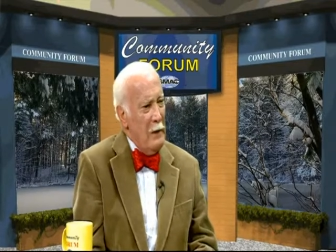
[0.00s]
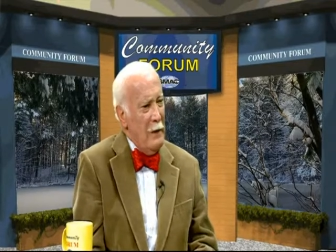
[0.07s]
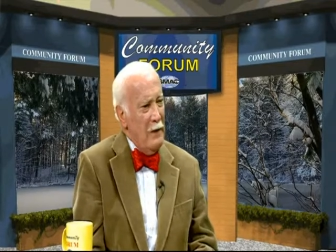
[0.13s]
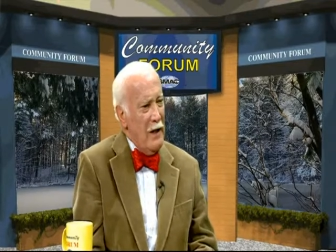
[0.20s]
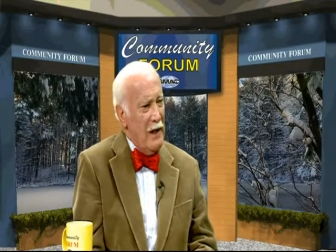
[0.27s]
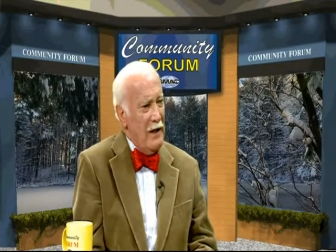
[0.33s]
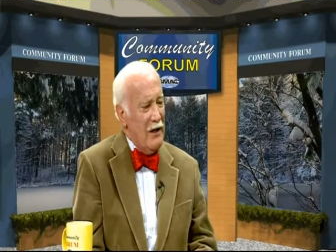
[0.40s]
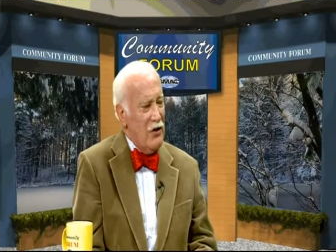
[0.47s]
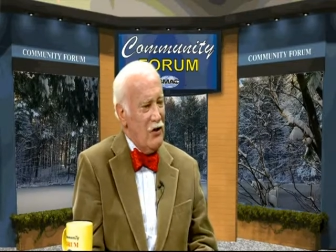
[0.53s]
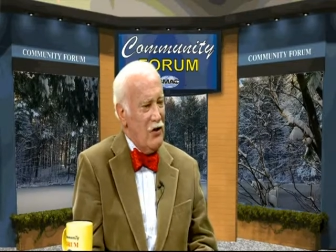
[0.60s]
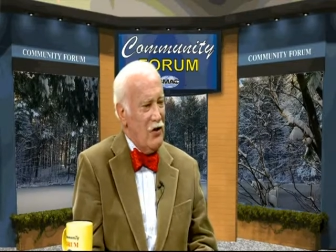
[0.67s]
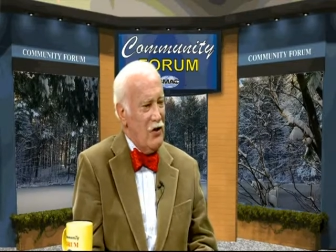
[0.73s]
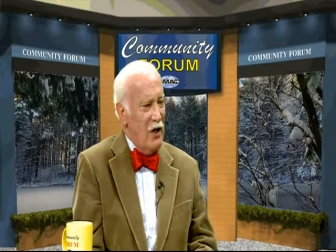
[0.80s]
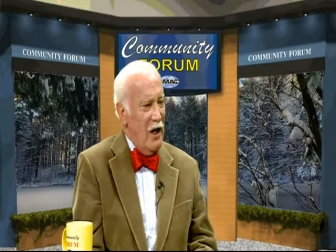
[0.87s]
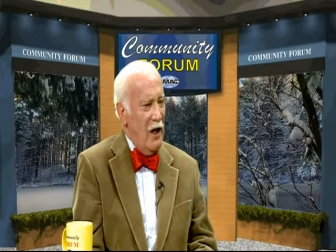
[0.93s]
That is to
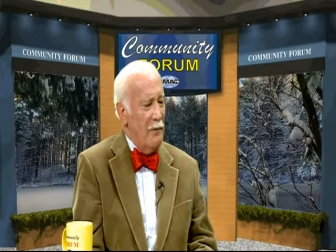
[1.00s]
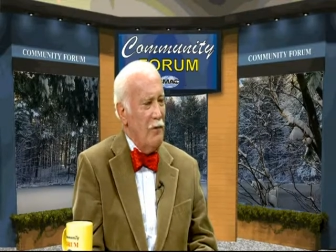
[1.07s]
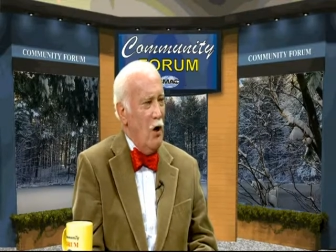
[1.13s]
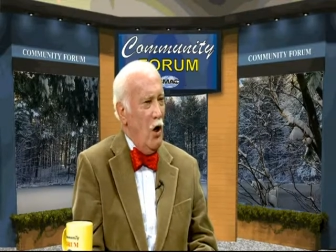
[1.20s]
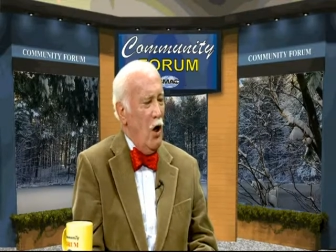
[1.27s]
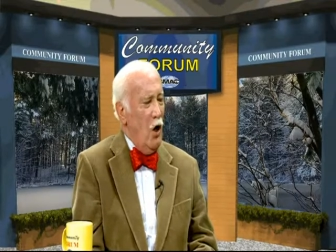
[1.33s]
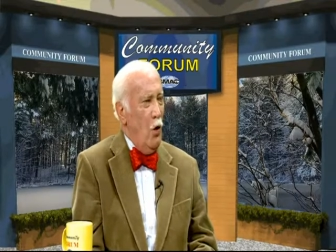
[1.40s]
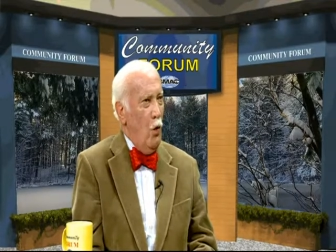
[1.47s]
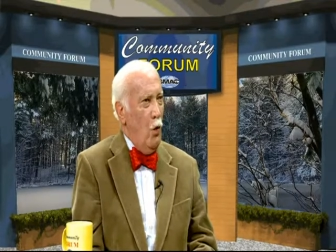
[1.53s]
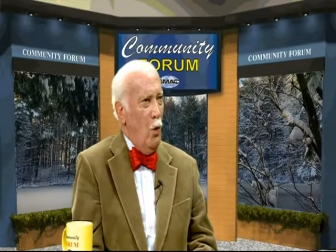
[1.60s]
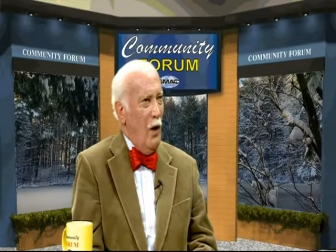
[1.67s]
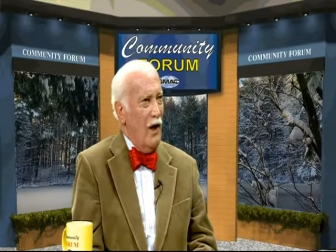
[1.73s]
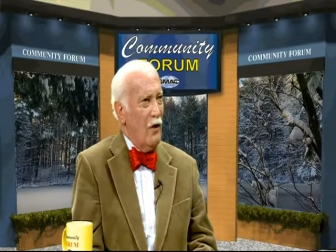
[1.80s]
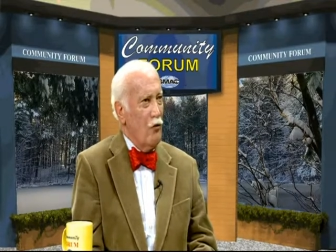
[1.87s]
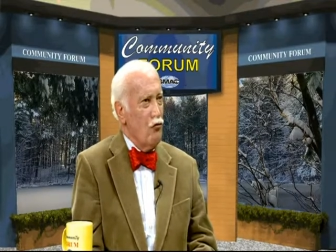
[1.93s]
say, uh,
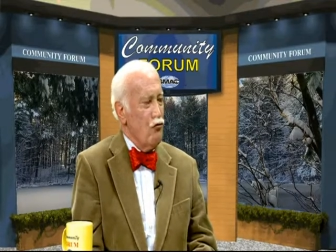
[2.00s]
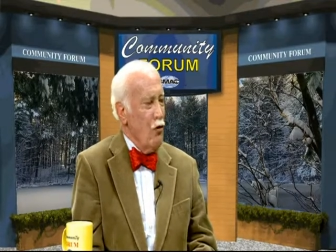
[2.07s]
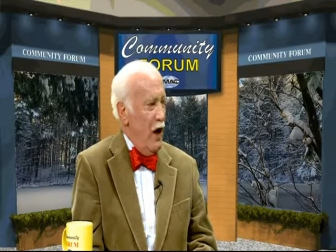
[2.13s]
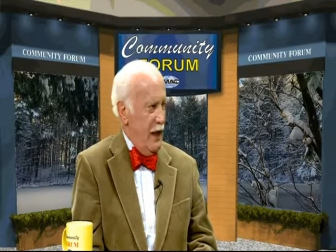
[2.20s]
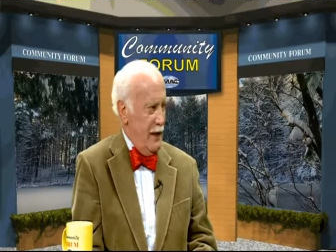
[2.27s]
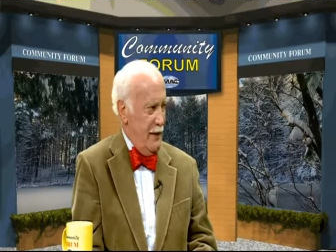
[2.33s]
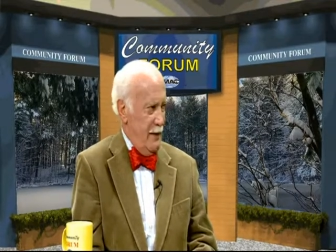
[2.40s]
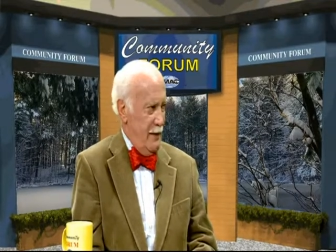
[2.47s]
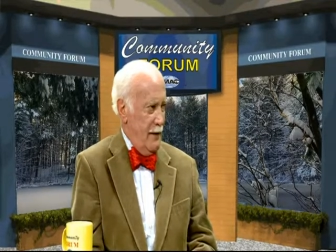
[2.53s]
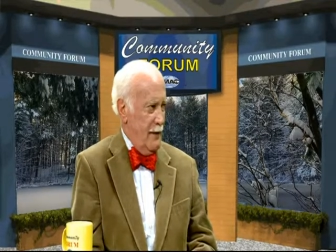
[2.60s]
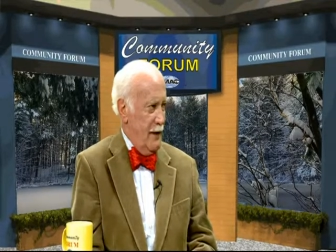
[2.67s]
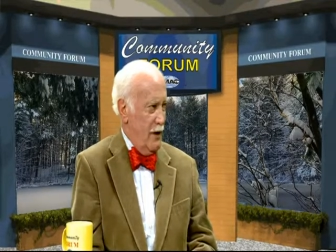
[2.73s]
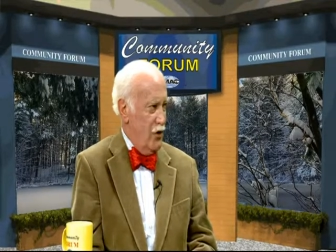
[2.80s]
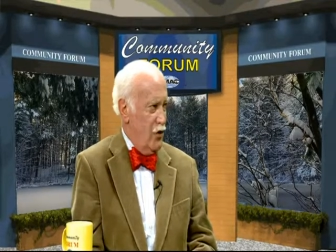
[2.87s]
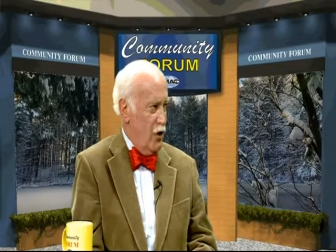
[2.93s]
what right
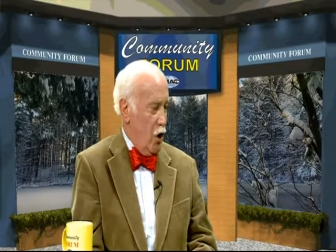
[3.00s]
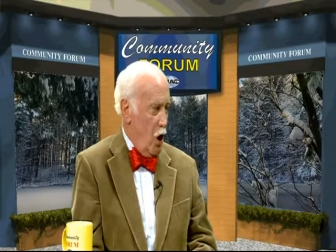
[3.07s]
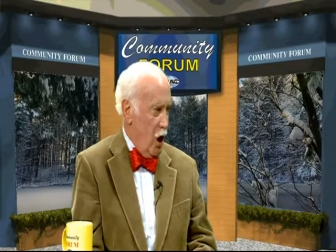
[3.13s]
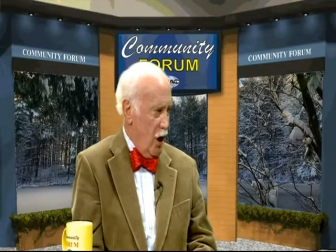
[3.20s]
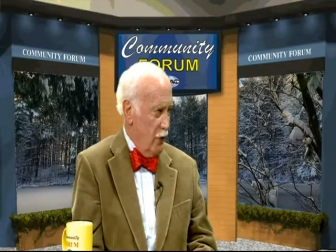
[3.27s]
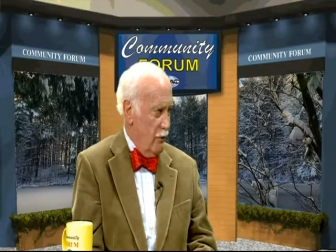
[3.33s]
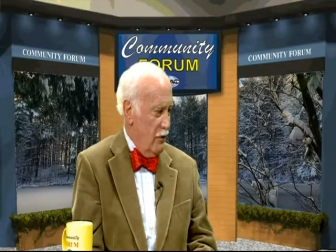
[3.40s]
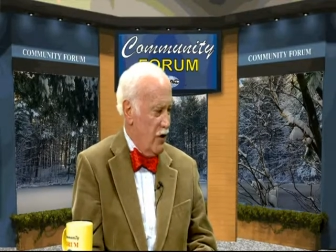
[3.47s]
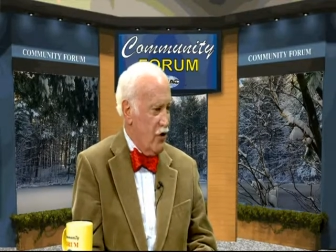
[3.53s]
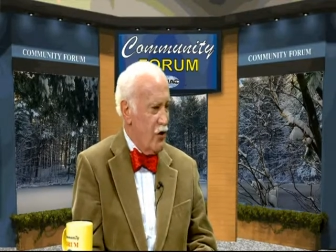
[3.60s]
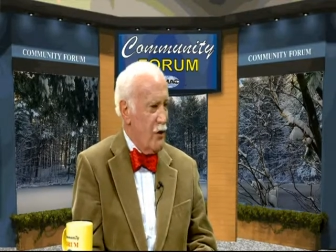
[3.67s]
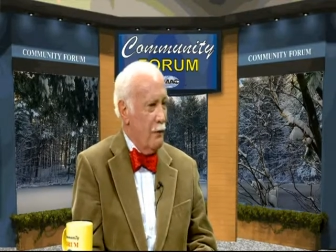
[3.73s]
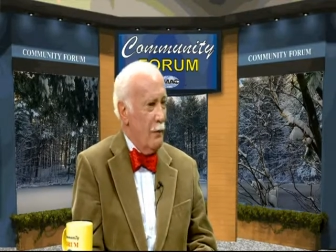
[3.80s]
does the Congress